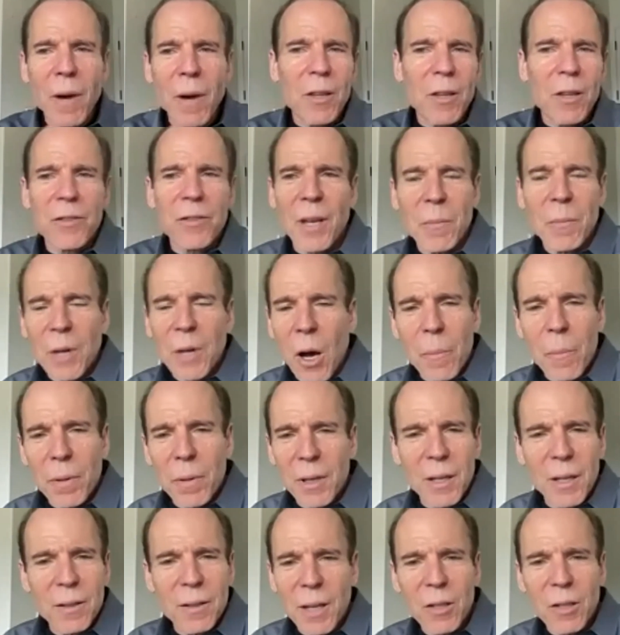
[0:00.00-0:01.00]
by the same
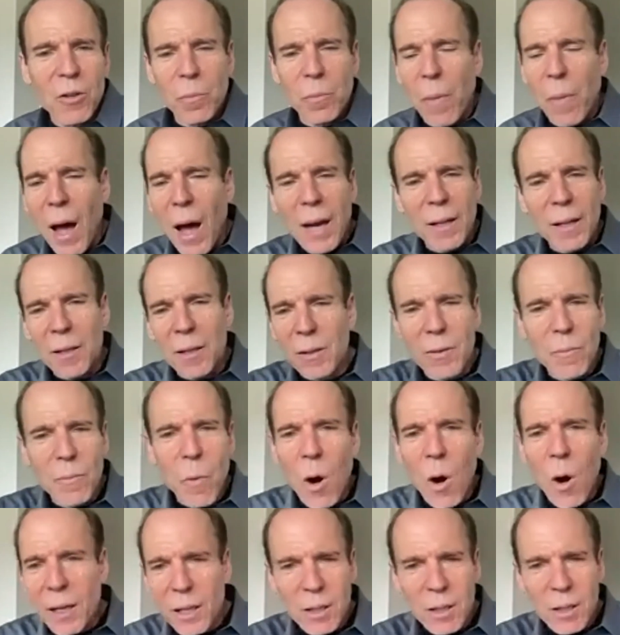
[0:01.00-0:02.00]
company, that they just bottle it and
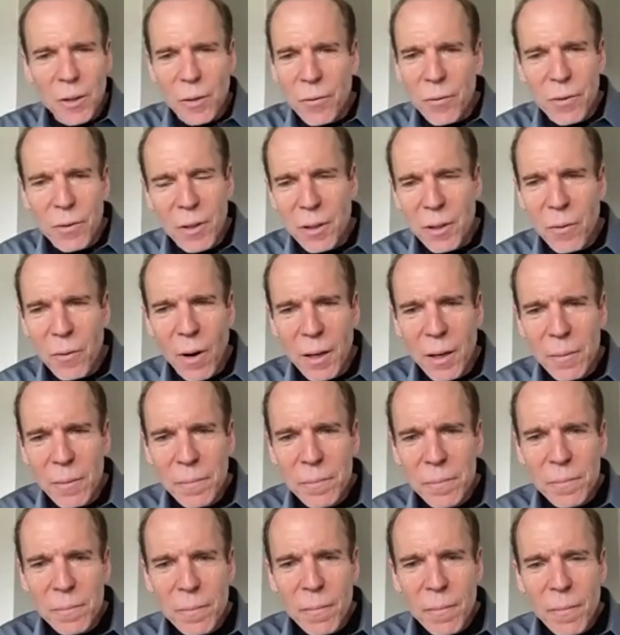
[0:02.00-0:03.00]
market it differently, right?
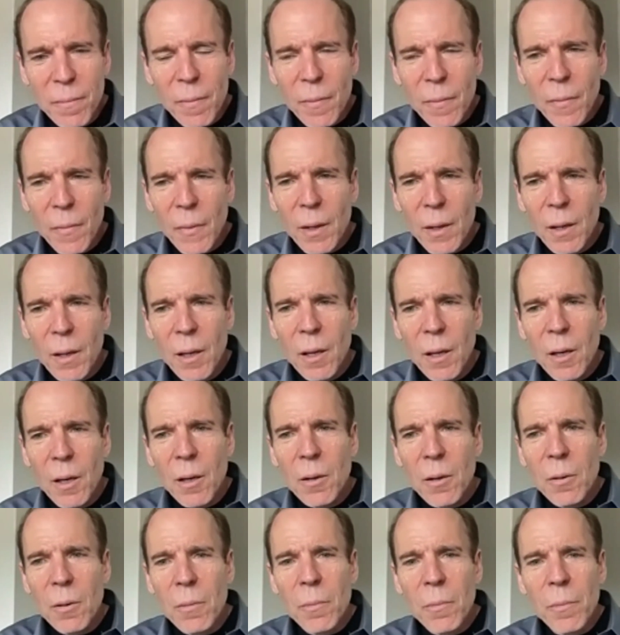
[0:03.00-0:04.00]

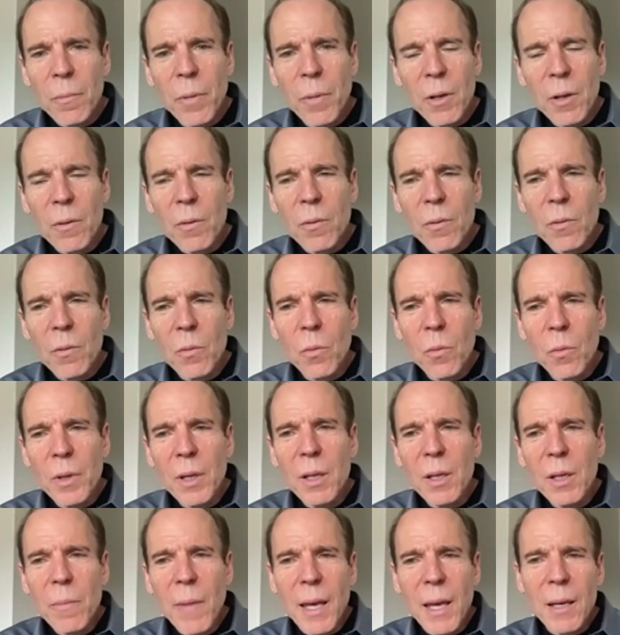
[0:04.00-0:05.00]
But
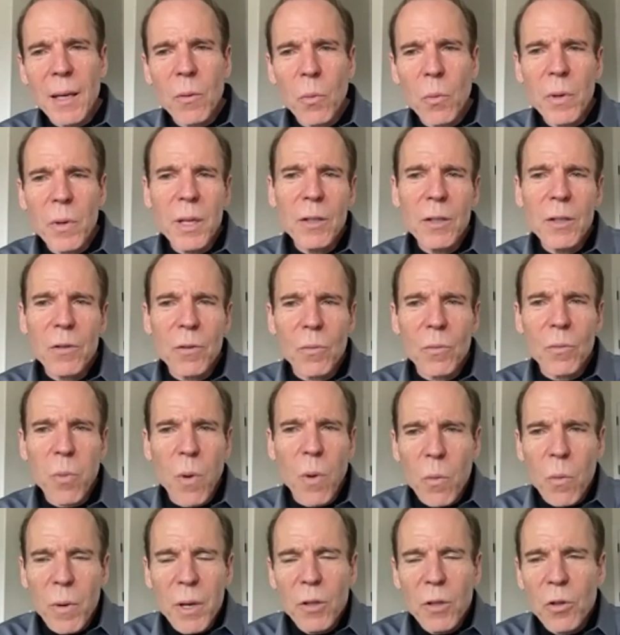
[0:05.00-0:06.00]
we make, we,
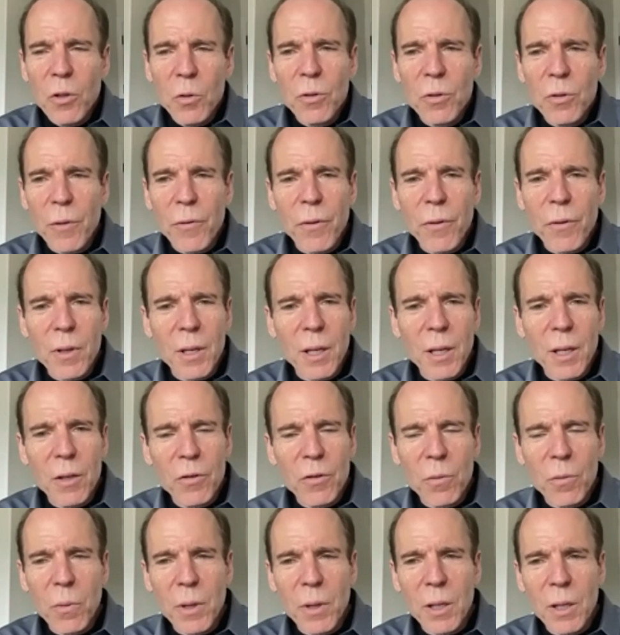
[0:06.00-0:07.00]
what we do differently
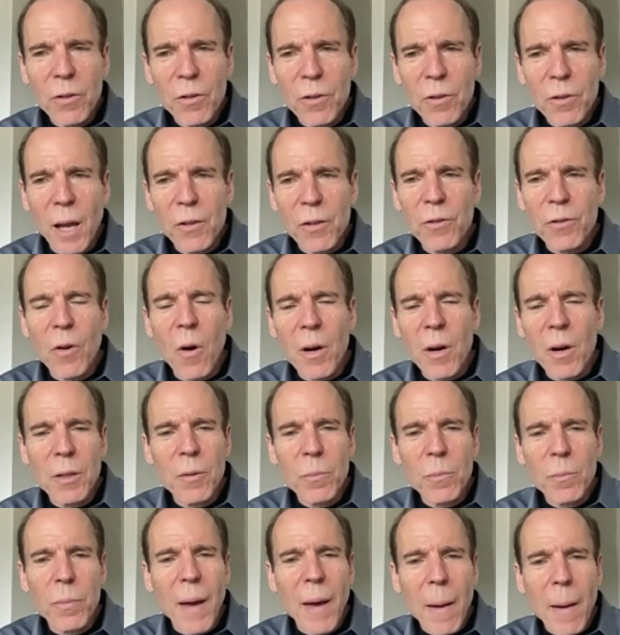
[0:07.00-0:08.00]
is we, I started
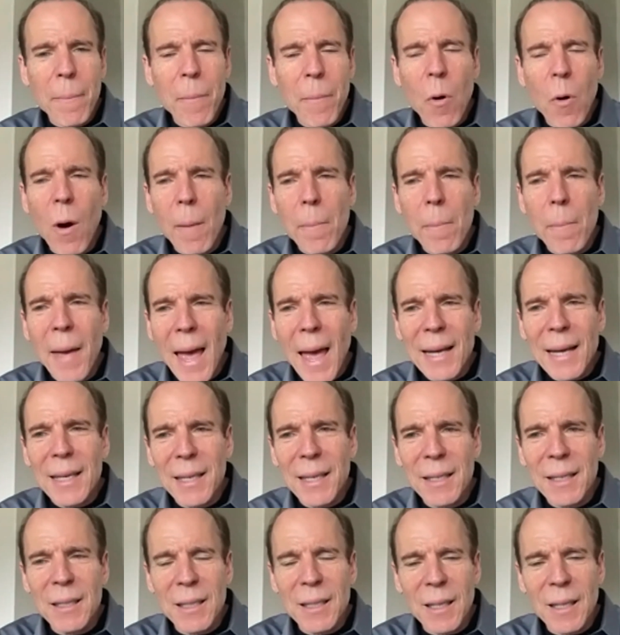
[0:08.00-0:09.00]
pa
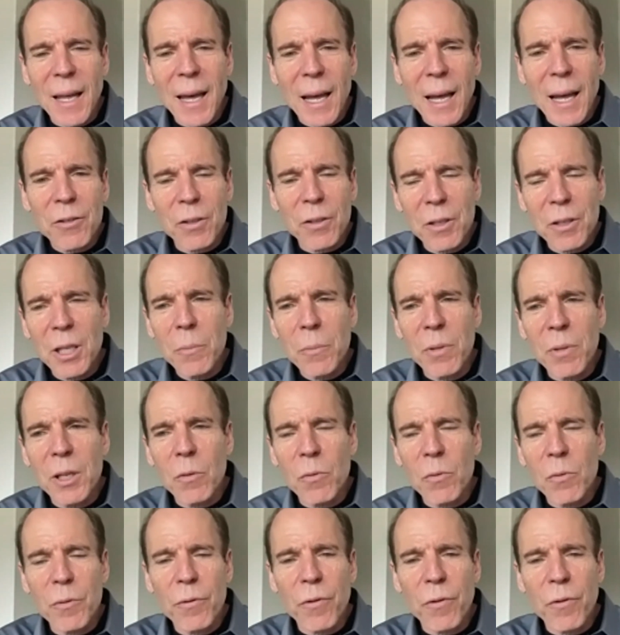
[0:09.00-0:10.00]
packing it in glass and keeping
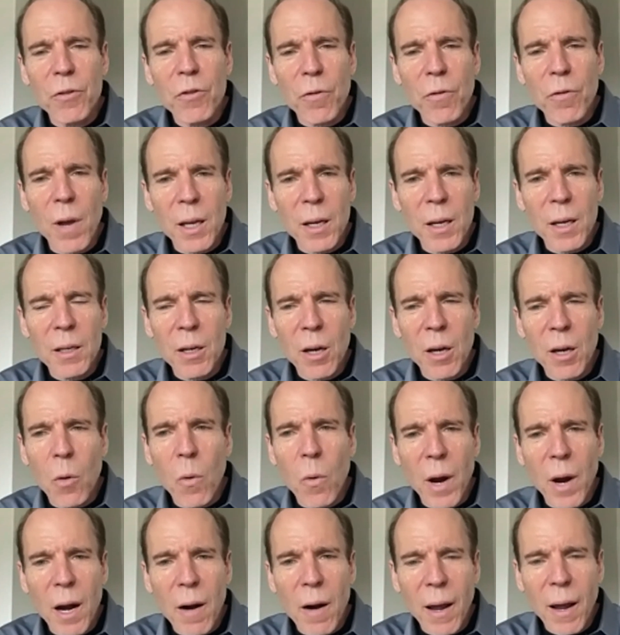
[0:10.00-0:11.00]
it refrigerated in our
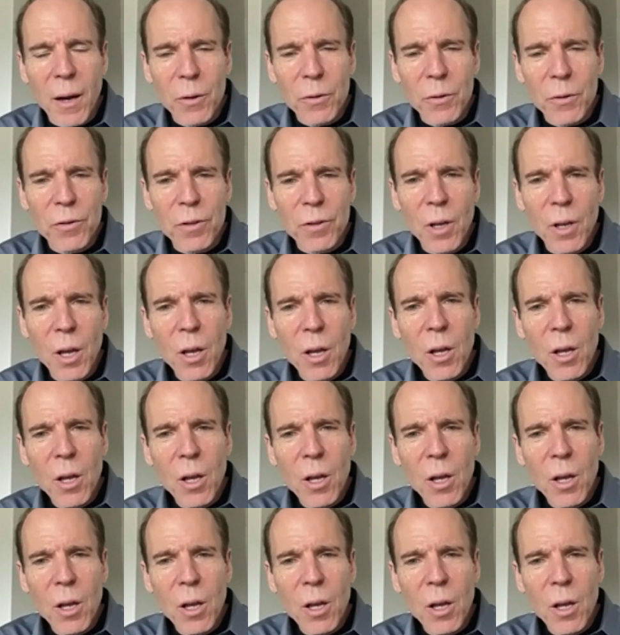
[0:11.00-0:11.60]
warehouse